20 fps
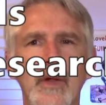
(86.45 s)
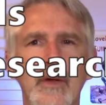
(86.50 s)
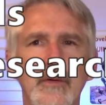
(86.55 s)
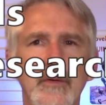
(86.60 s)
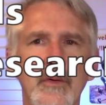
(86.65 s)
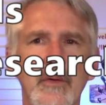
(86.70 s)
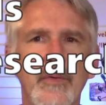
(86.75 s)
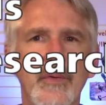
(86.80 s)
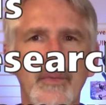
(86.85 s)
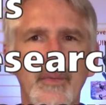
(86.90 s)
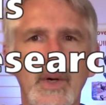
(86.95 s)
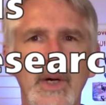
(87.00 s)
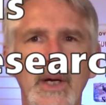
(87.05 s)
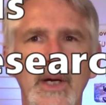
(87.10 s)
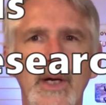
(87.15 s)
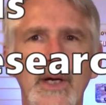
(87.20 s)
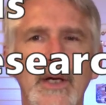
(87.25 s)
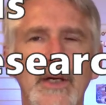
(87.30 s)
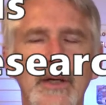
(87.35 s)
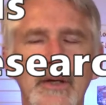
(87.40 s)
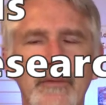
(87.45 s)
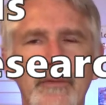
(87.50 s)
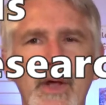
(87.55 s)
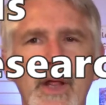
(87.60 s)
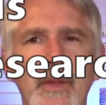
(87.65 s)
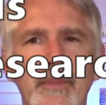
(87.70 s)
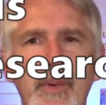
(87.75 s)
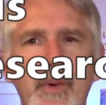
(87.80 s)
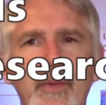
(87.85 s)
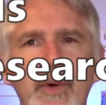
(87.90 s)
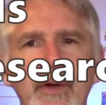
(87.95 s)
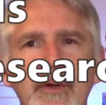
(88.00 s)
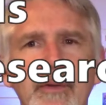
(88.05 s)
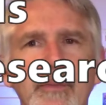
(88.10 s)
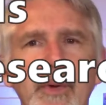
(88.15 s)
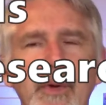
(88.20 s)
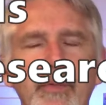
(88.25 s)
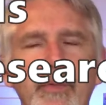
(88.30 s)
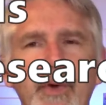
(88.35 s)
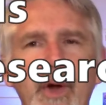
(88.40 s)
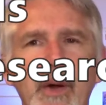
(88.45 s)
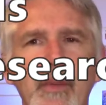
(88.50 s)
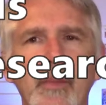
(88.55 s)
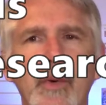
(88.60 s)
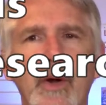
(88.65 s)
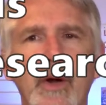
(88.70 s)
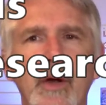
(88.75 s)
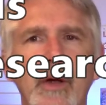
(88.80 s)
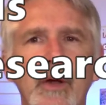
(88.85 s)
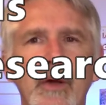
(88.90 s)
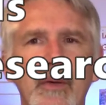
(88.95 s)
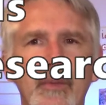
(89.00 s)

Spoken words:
So 3, develop a recipe framework.